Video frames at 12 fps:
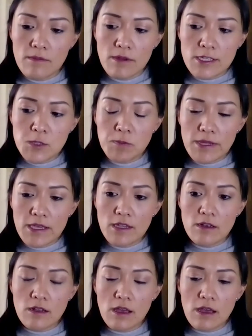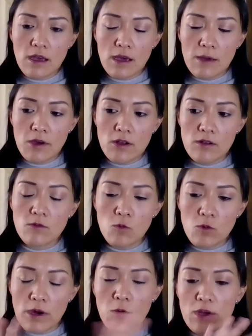explain about
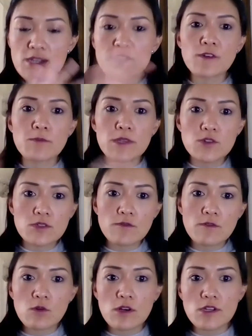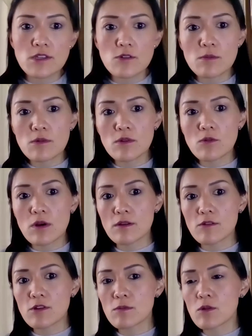what is different between civil wars and
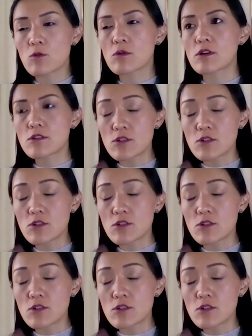criminal wars,